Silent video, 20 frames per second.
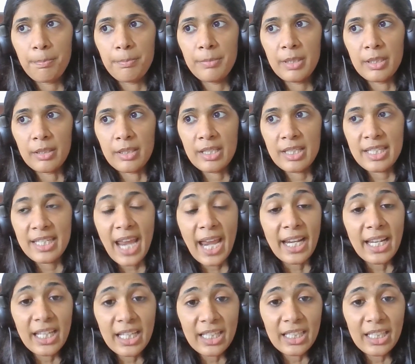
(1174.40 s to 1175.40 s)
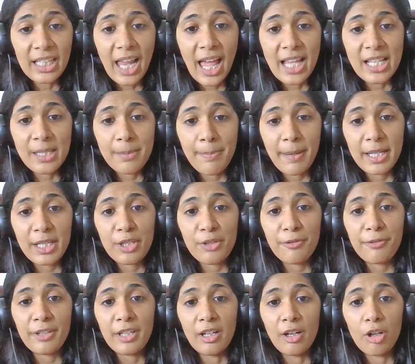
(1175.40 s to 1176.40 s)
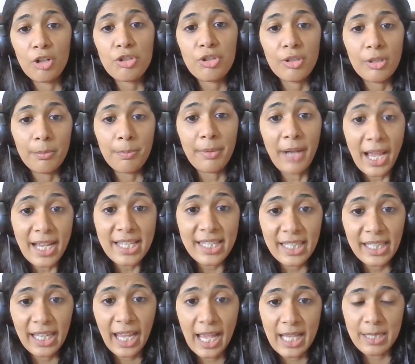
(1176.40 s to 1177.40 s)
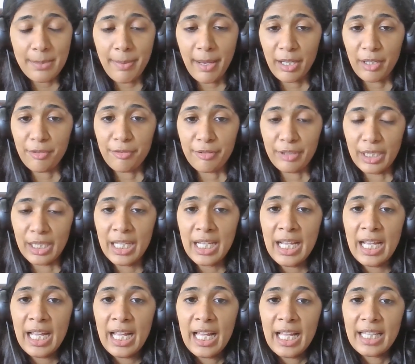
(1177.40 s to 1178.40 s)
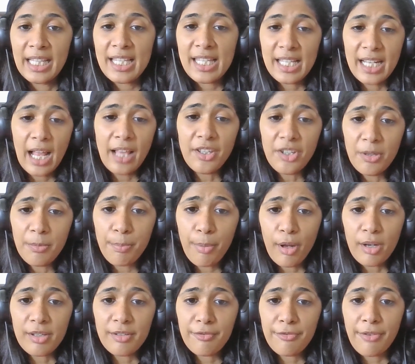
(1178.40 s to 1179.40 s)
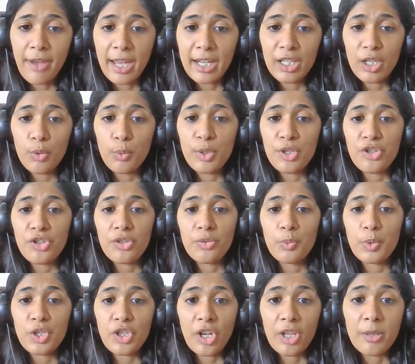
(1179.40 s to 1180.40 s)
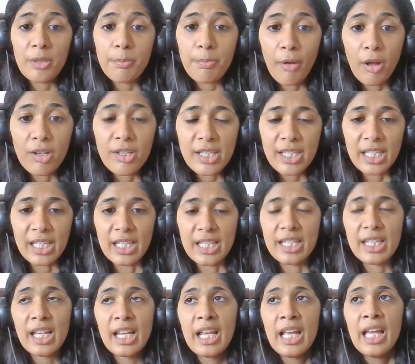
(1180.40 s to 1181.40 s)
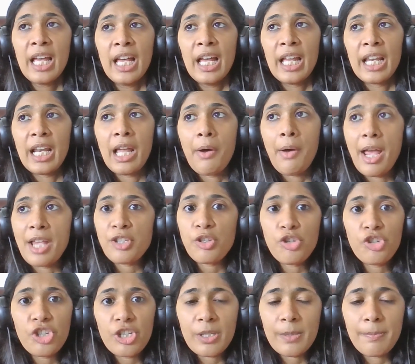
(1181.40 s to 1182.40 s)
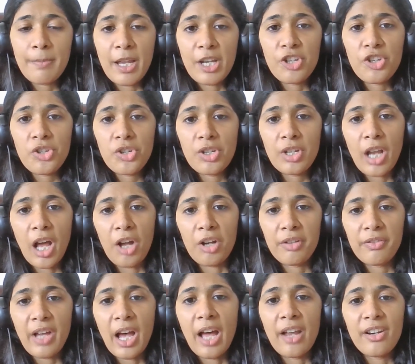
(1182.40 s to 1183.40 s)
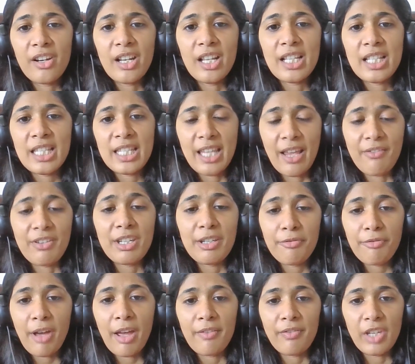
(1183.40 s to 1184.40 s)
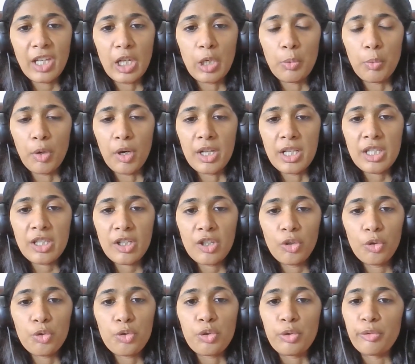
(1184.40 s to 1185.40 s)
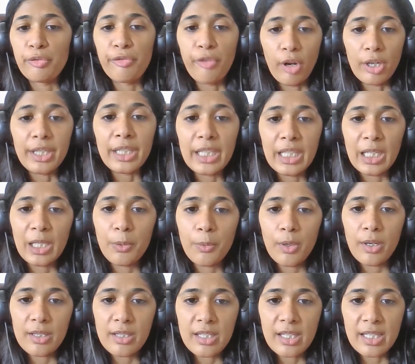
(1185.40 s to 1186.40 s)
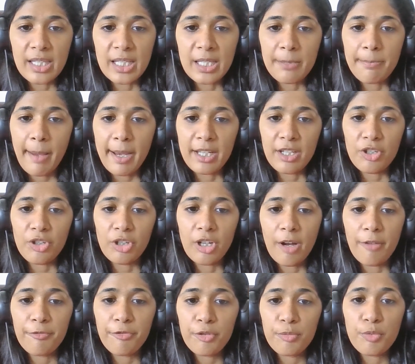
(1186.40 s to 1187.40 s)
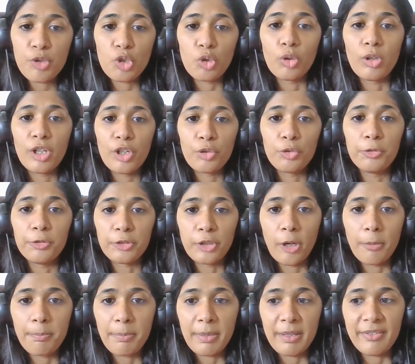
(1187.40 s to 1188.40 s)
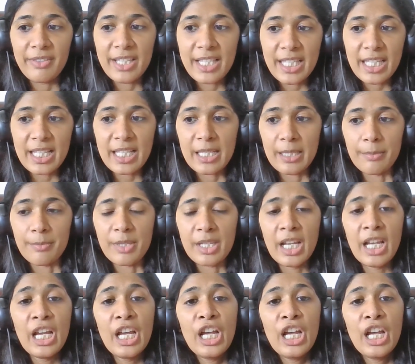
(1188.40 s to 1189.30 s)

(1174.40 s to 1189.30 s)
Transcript: the technical aspects of it and also the pricing aspect of it. There's another important factor which are the policies. Now, as you just mentioned, out of the 175 gigawatts, close to 40 gigawatts is expected to come from solar rooftop PV systems.